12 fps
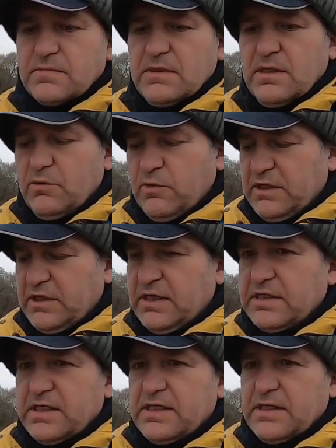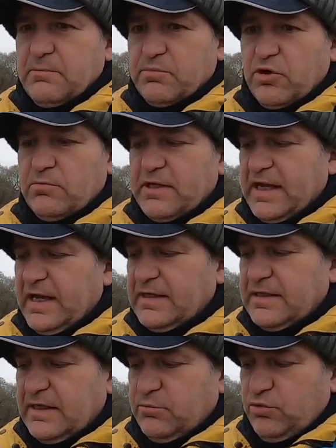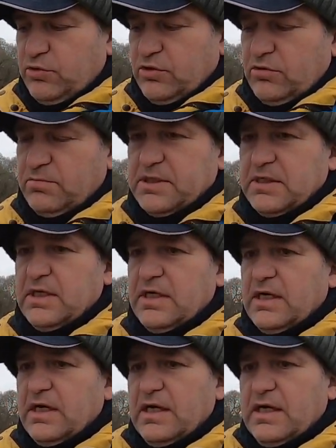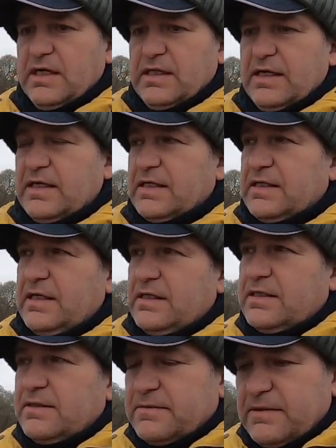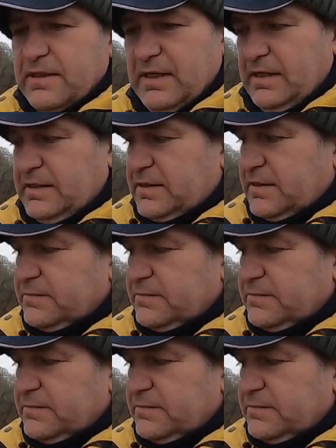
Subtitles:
Now, one of the reasons I'm probably getting deep hookups, like I said, is